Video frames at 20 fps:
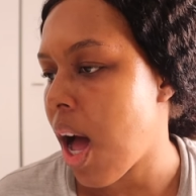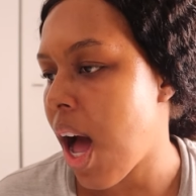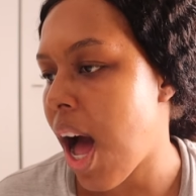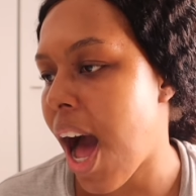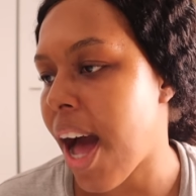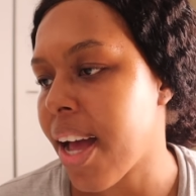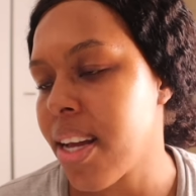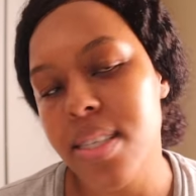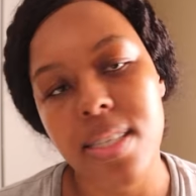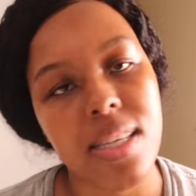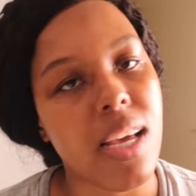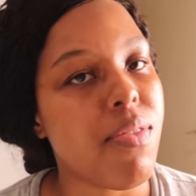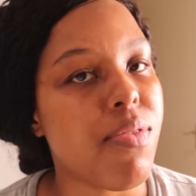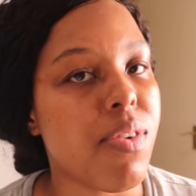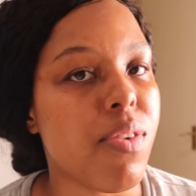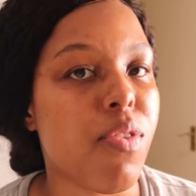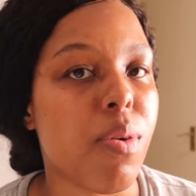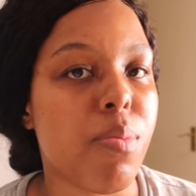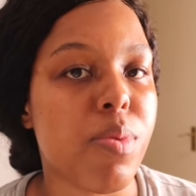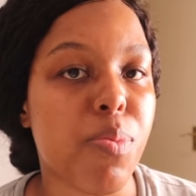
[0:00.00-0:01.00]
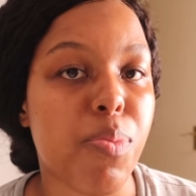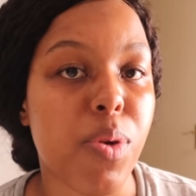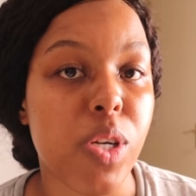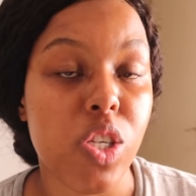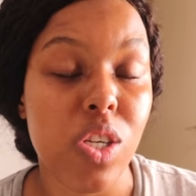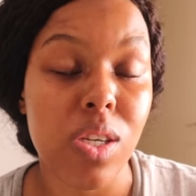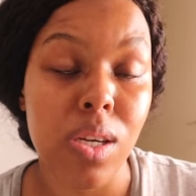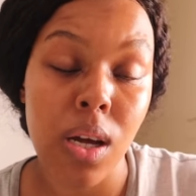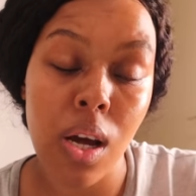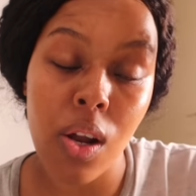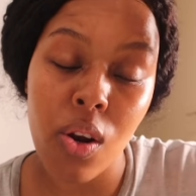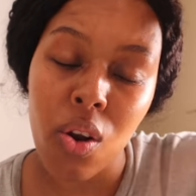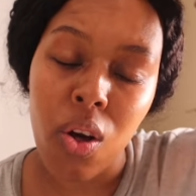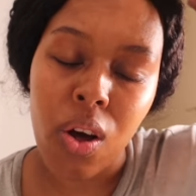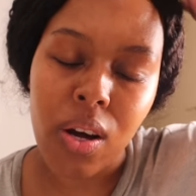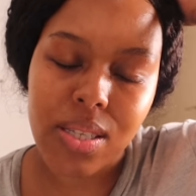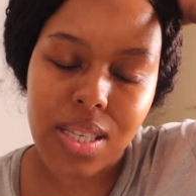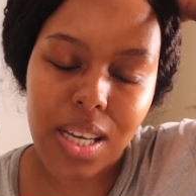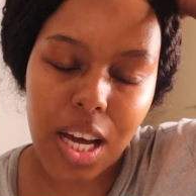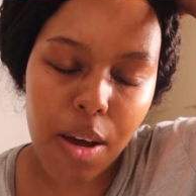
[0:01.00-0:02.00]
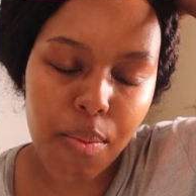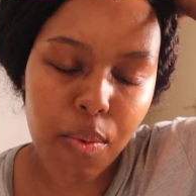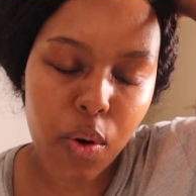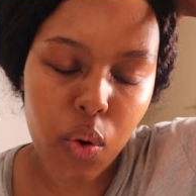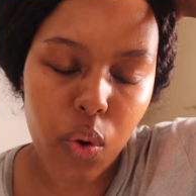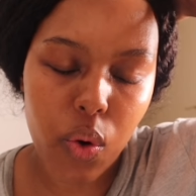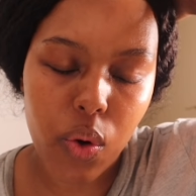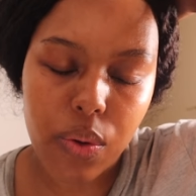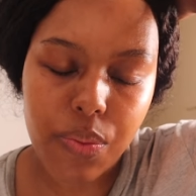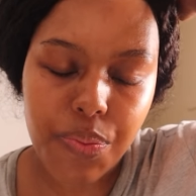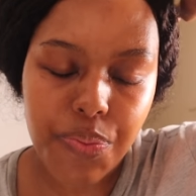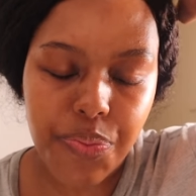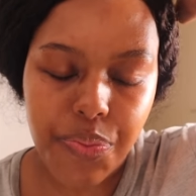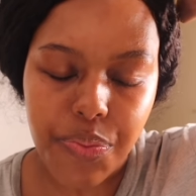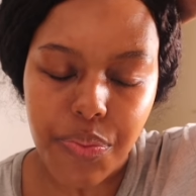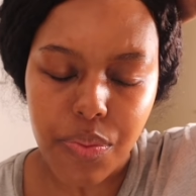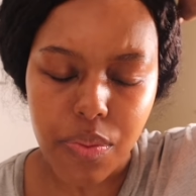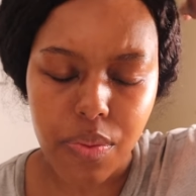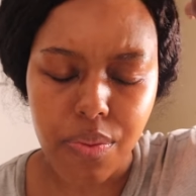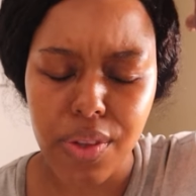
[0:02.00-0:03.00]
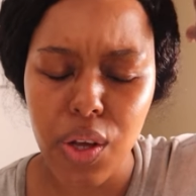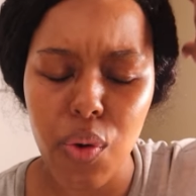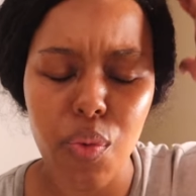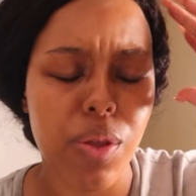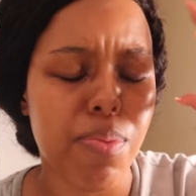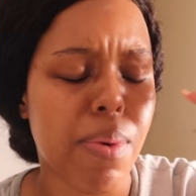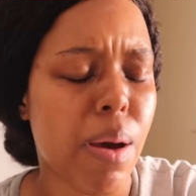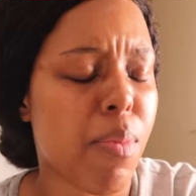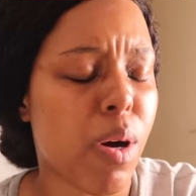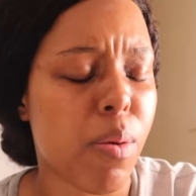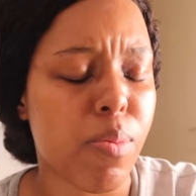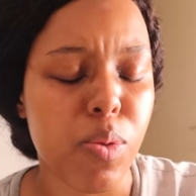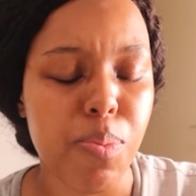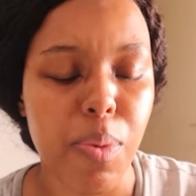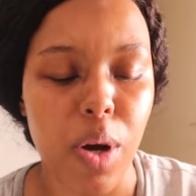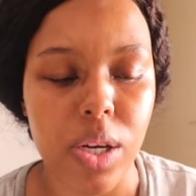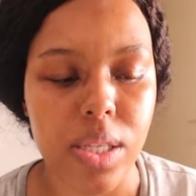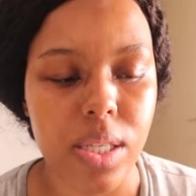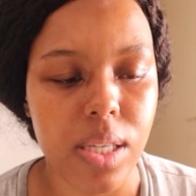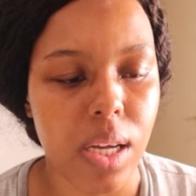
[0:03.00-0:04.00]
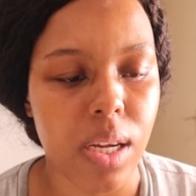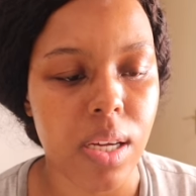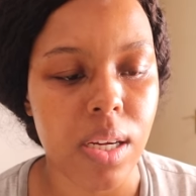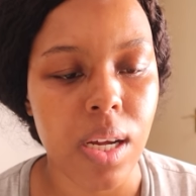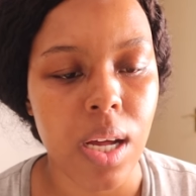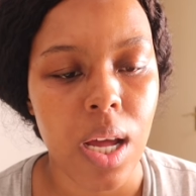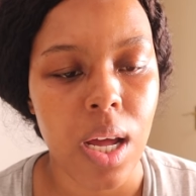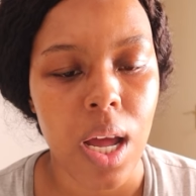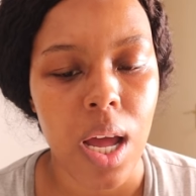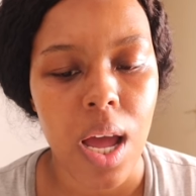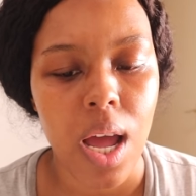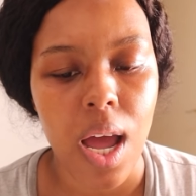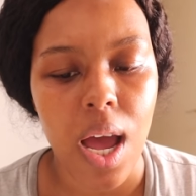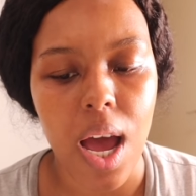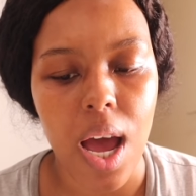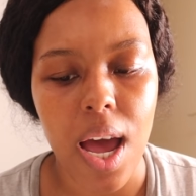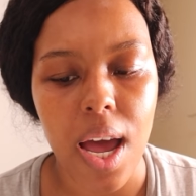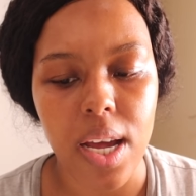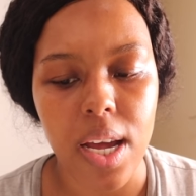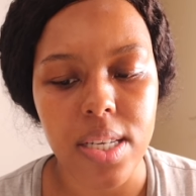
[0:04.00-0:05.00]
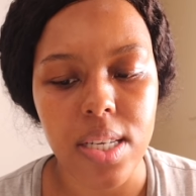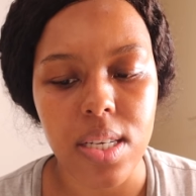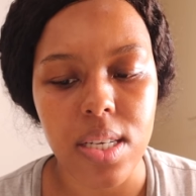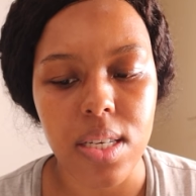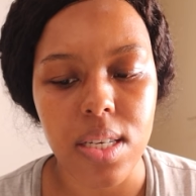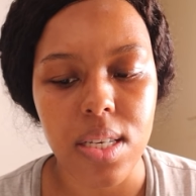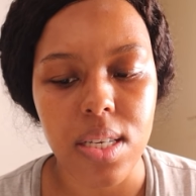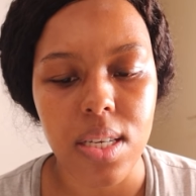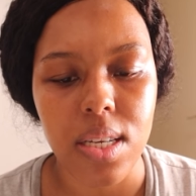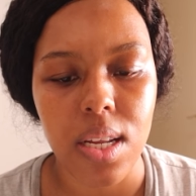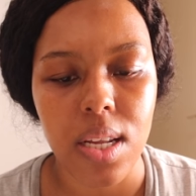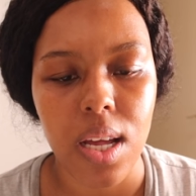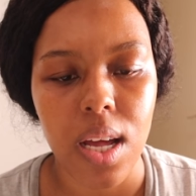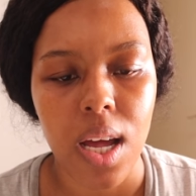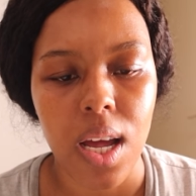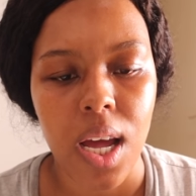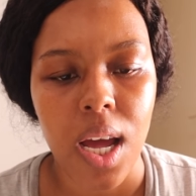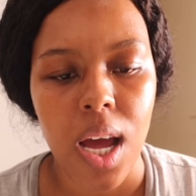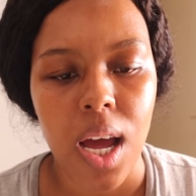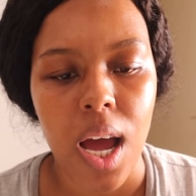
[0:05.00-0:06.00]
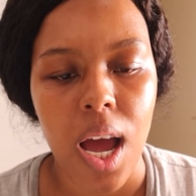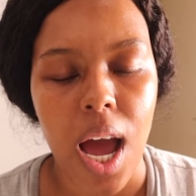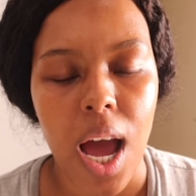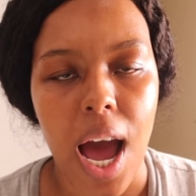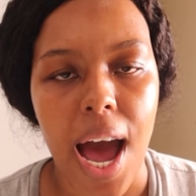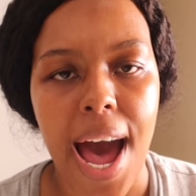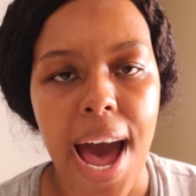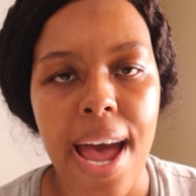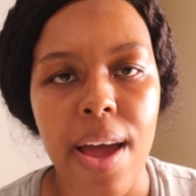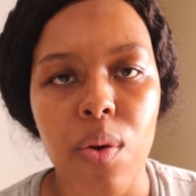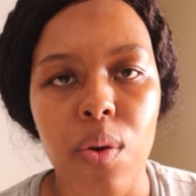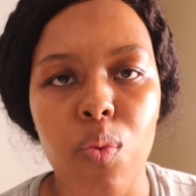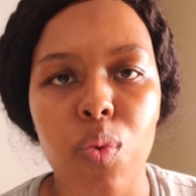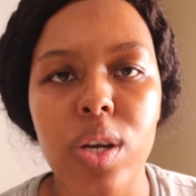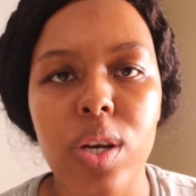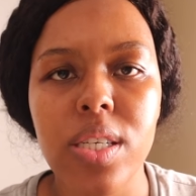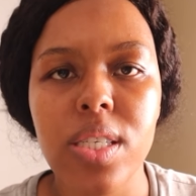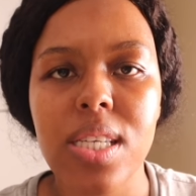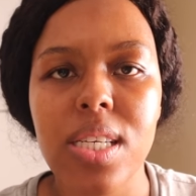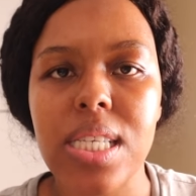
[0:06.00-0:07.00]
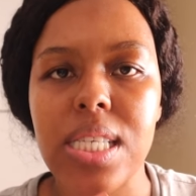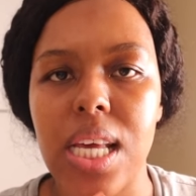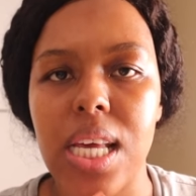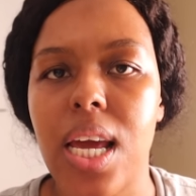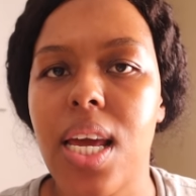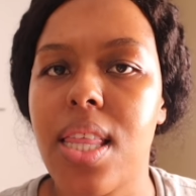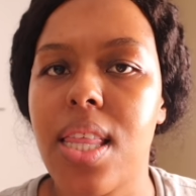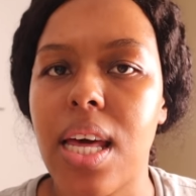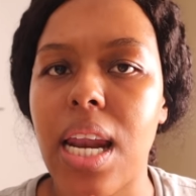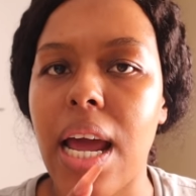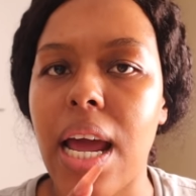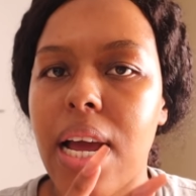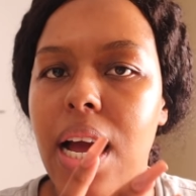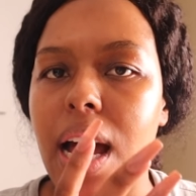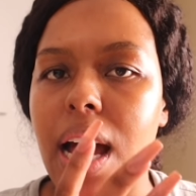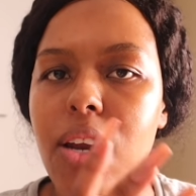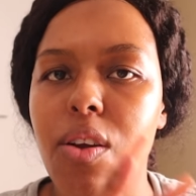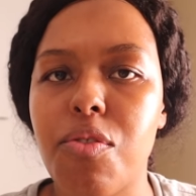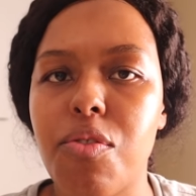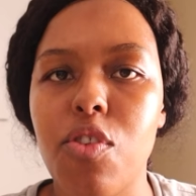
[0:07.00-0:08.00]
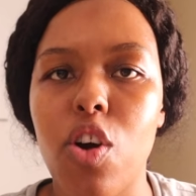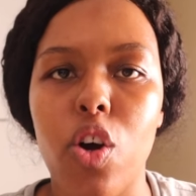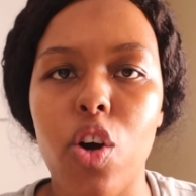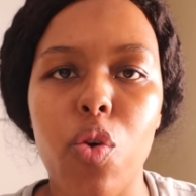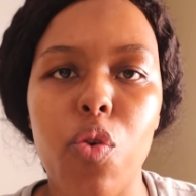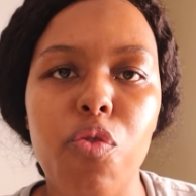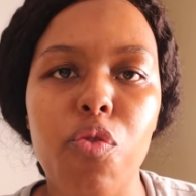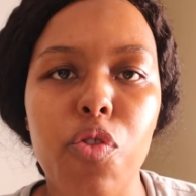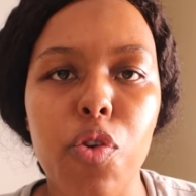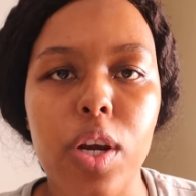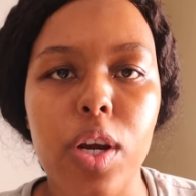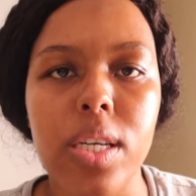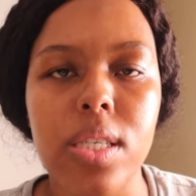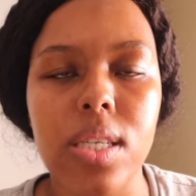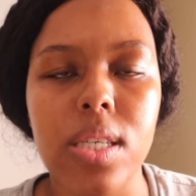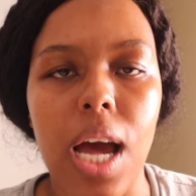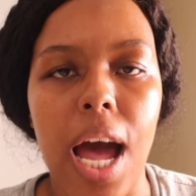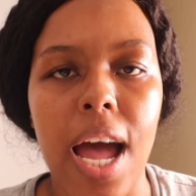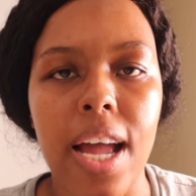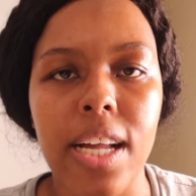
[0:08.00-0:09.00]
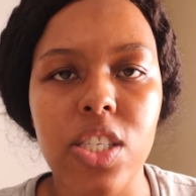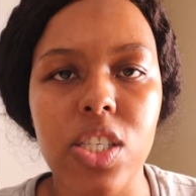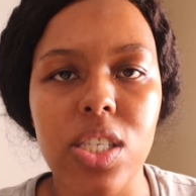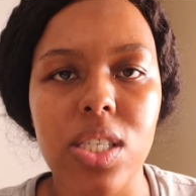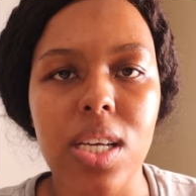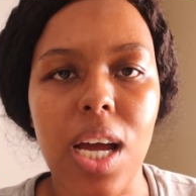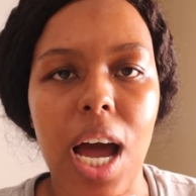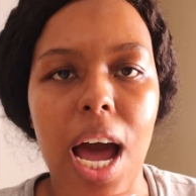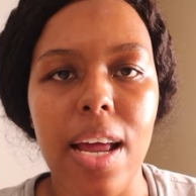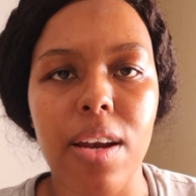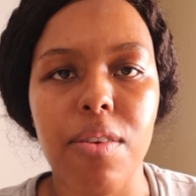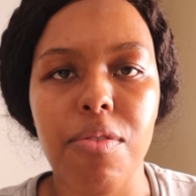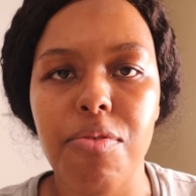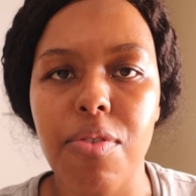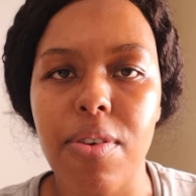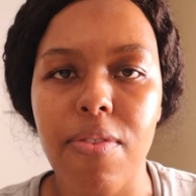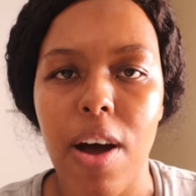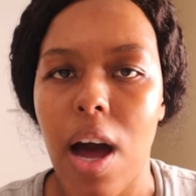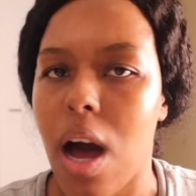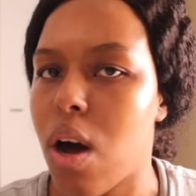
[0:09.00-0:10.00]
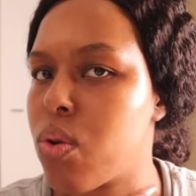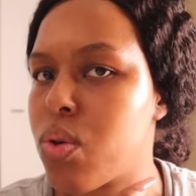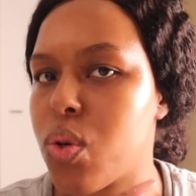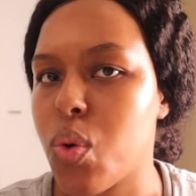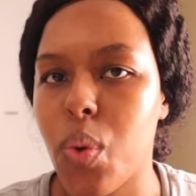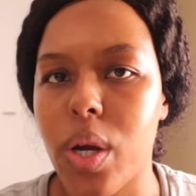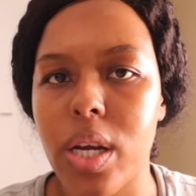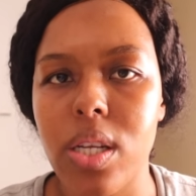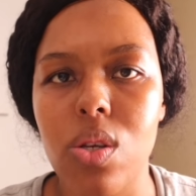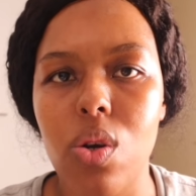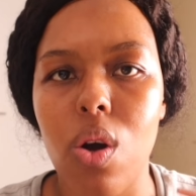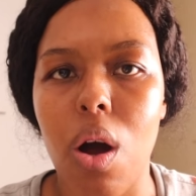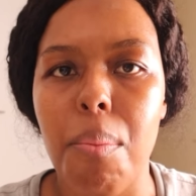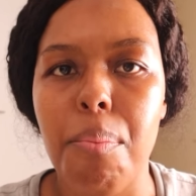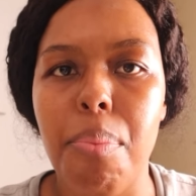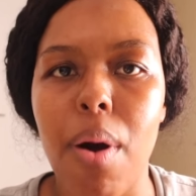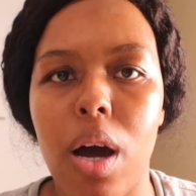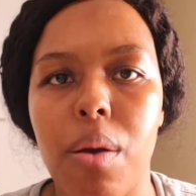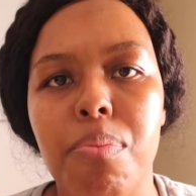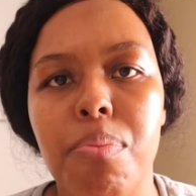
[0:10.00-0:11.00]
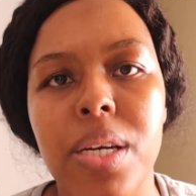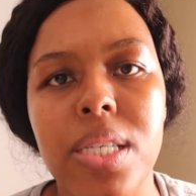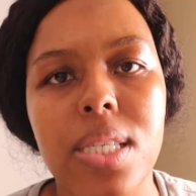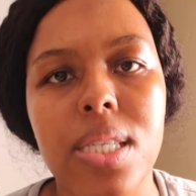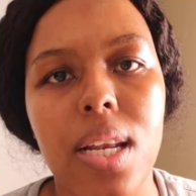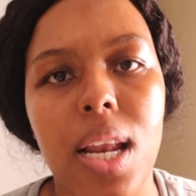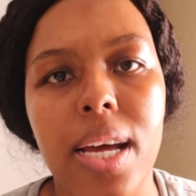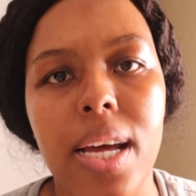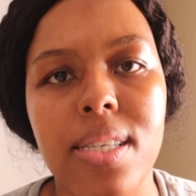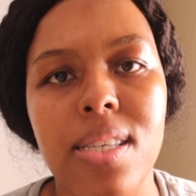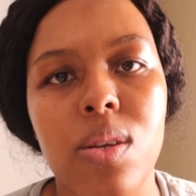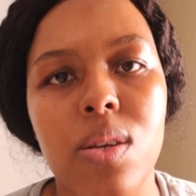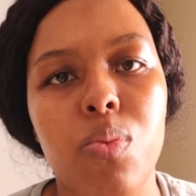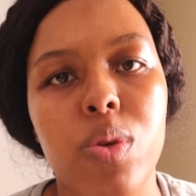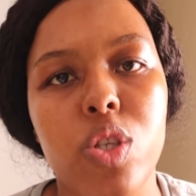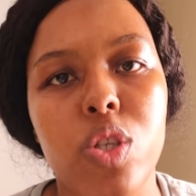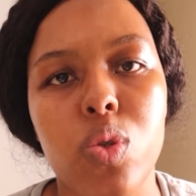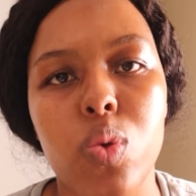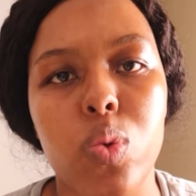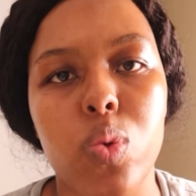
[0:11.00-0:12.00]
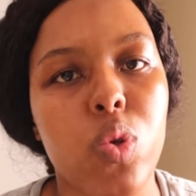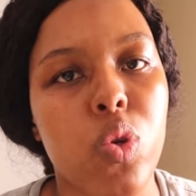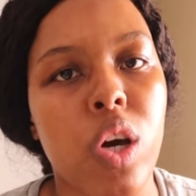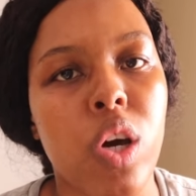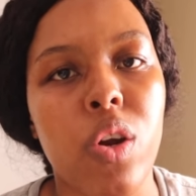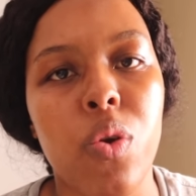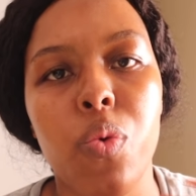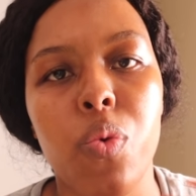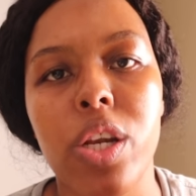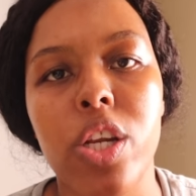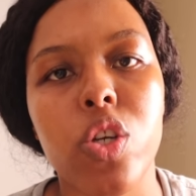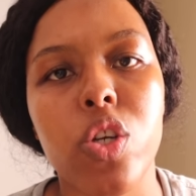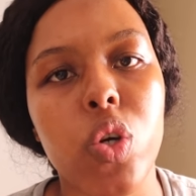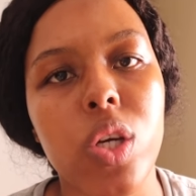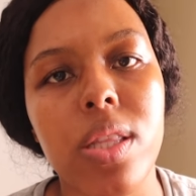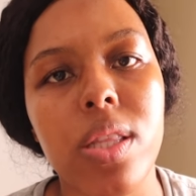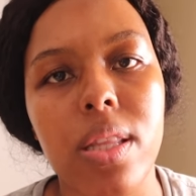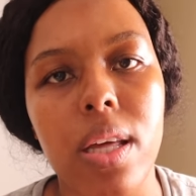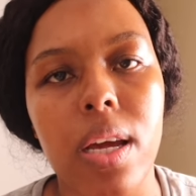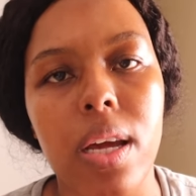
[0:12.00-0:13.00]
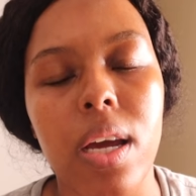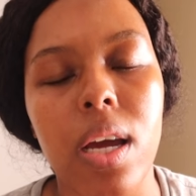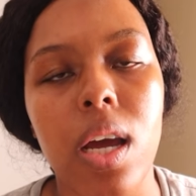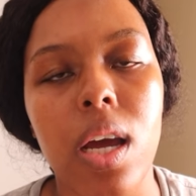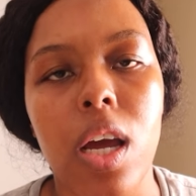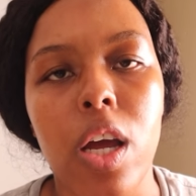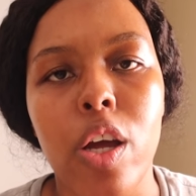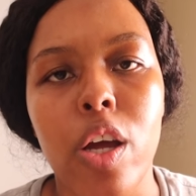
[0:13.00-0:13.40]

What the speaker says: I suffered from depression a long time ago with my mom's passing, and I wouldn't say that I kind of got over it. I just kind of found a way to compartmentalize it, which is also not a really good thing.